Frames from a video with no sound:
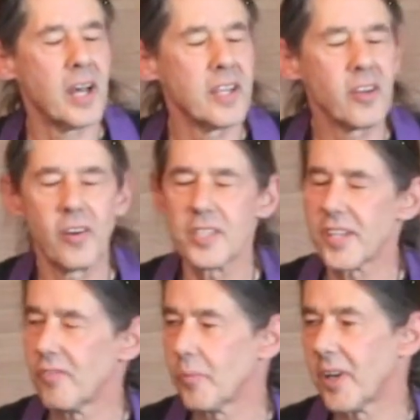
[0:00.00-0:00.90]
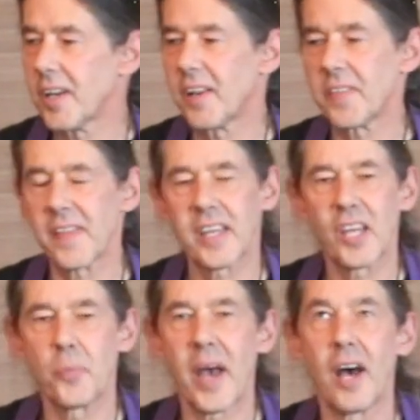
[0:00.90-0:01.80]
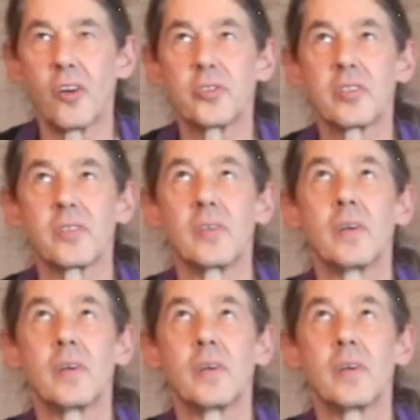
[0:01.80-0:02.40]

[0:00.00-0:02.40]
I encourage everybody to think about,